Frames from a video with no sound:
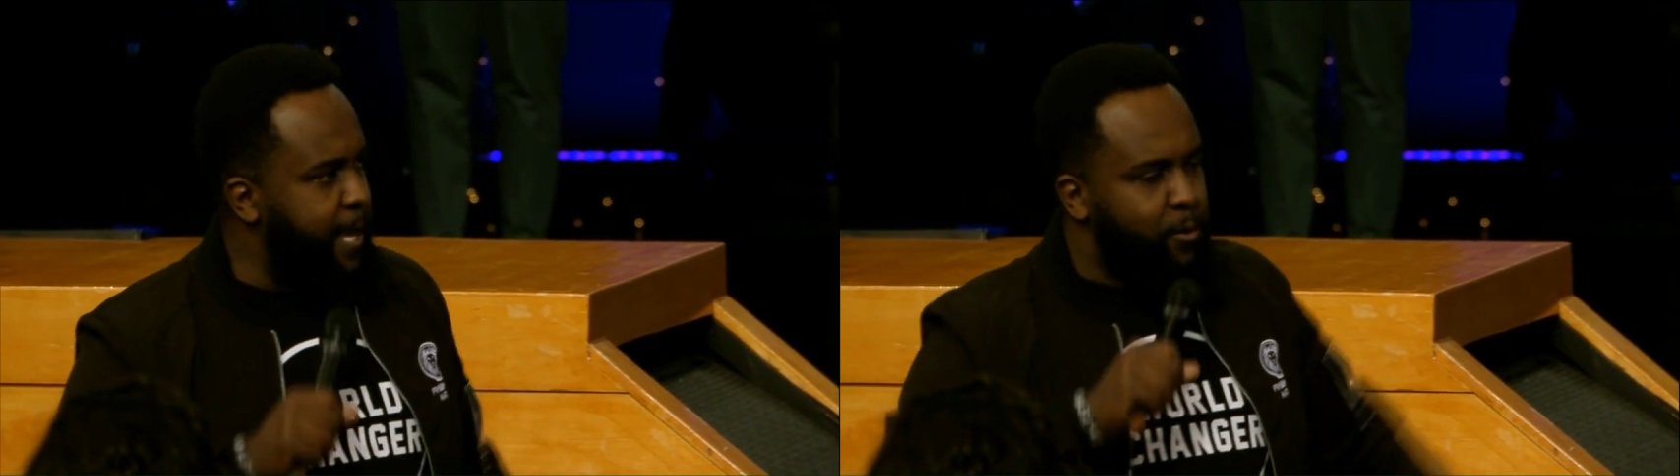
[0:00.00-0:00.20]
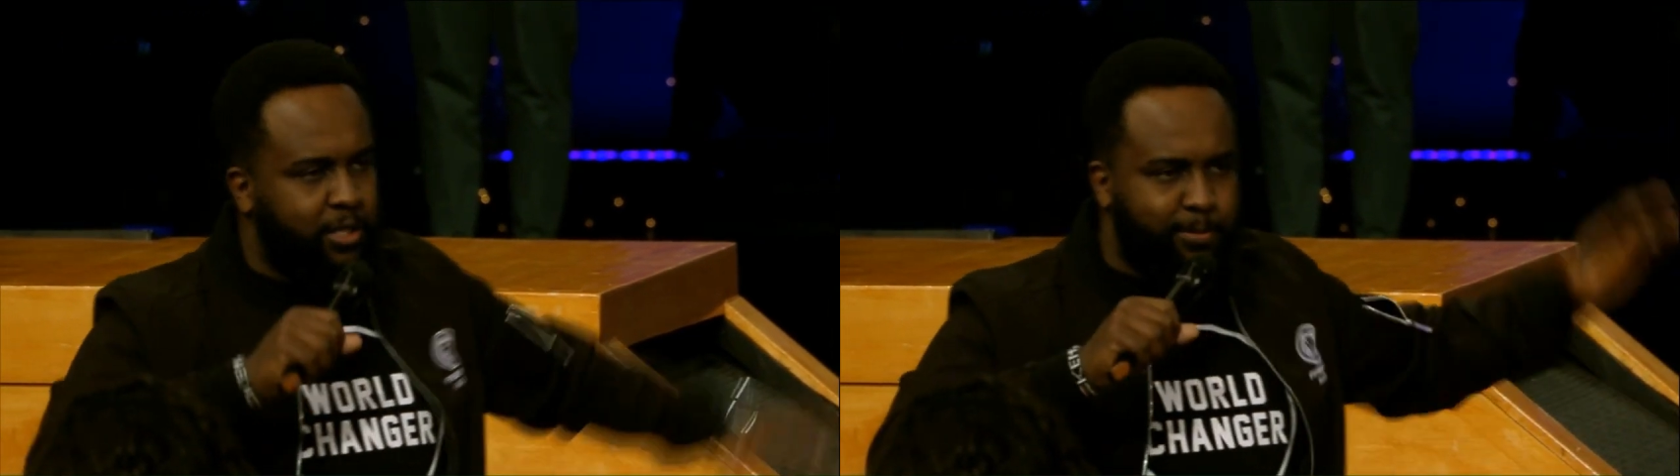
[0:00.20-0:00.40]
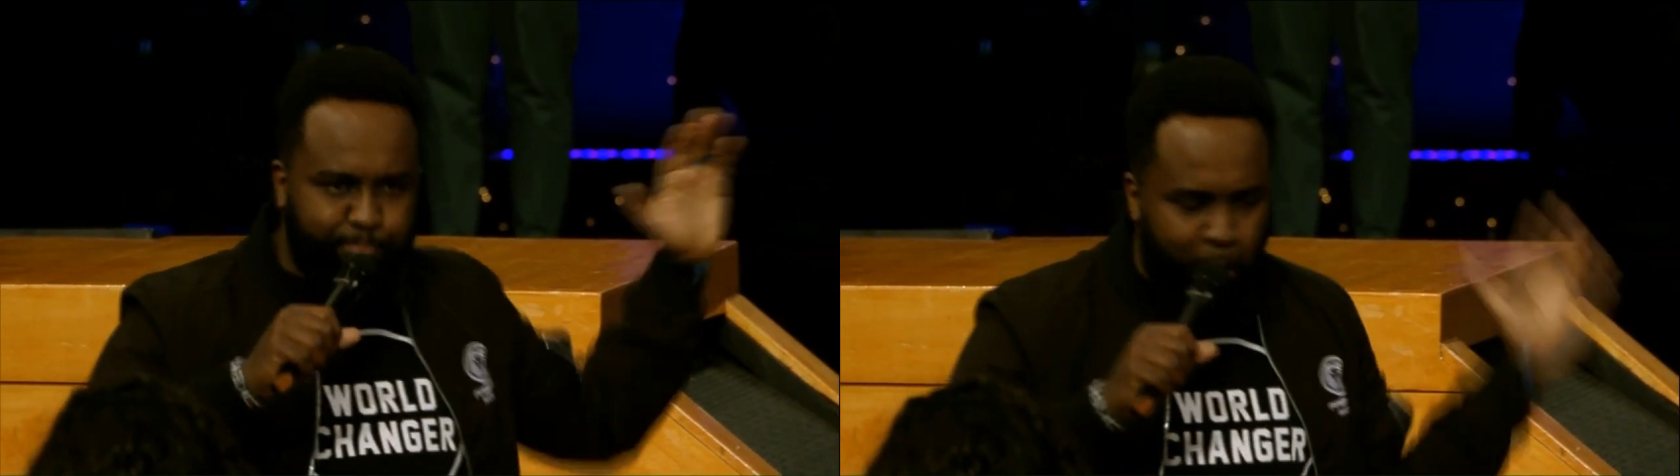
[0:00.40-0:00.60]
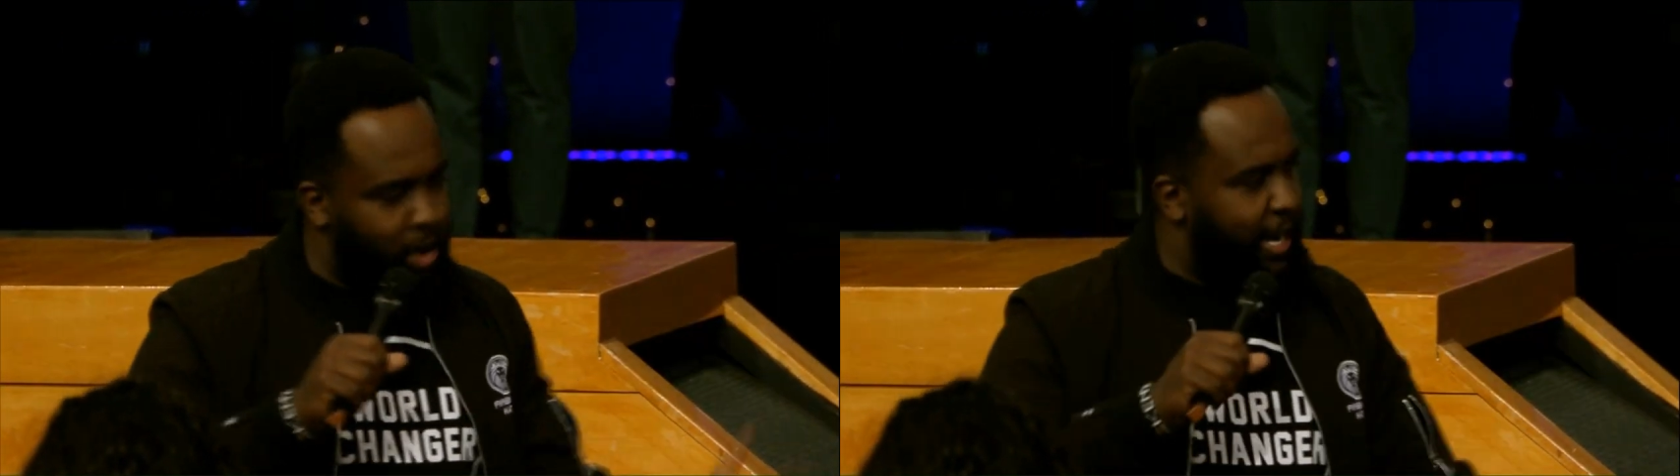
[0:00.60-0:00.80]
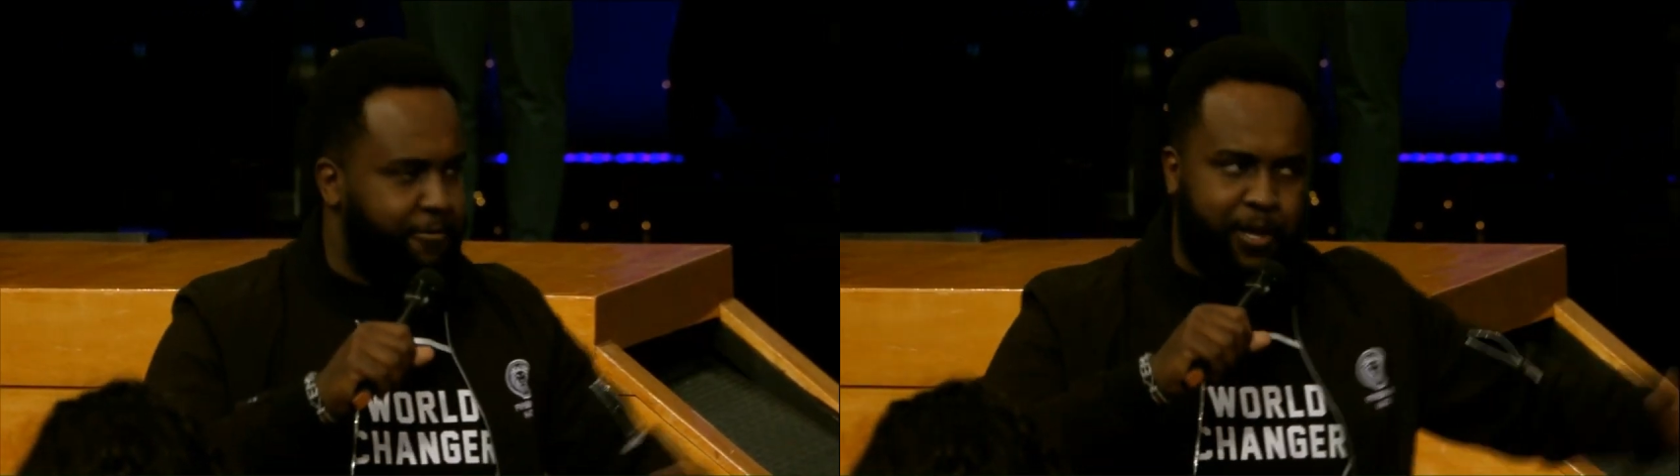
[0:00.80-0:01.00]
was
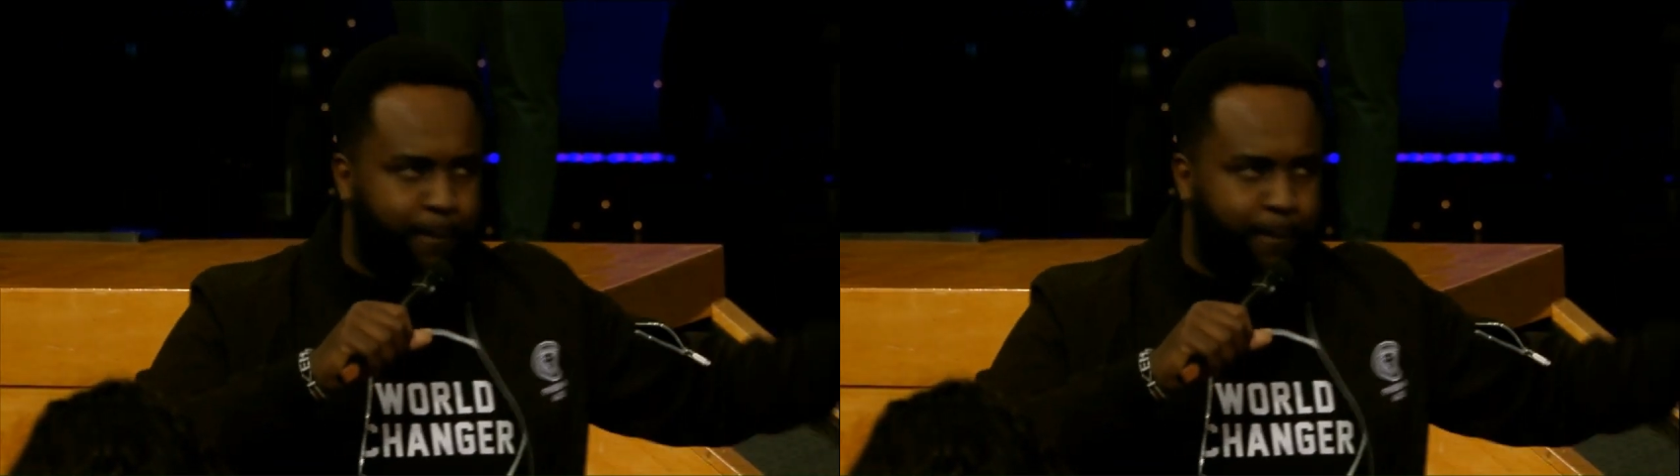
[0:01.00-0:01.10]
book after